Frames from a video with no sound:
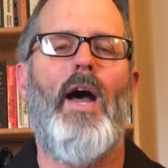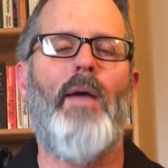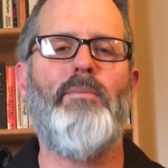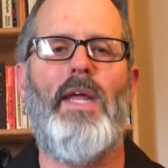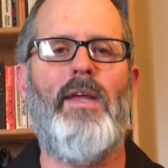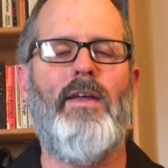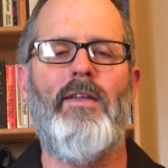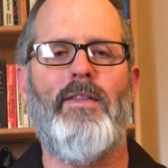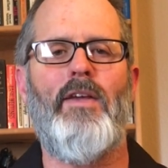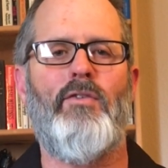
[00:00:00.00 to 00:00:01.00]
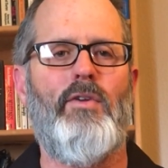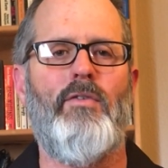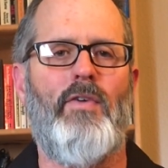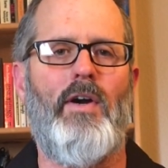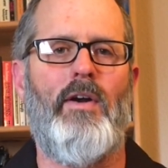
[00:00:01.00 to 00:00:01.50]
I'm taking things too
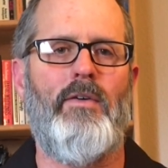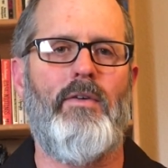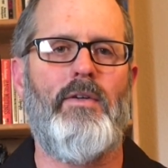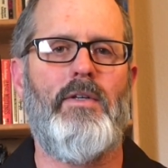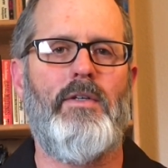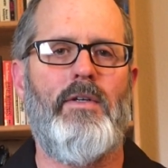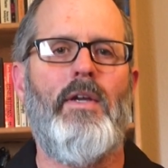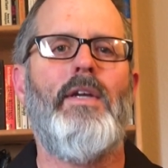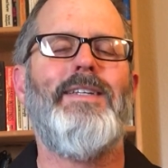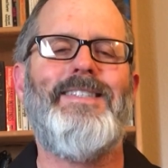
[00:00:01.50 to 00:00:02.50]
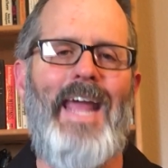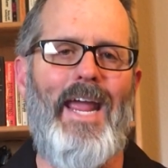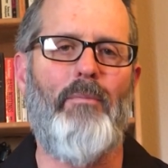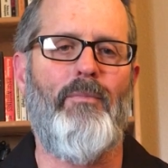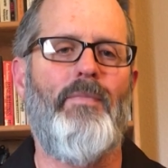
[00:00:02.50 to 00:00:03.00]
far.
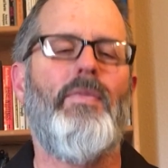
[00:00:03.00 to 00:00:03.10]
Damn.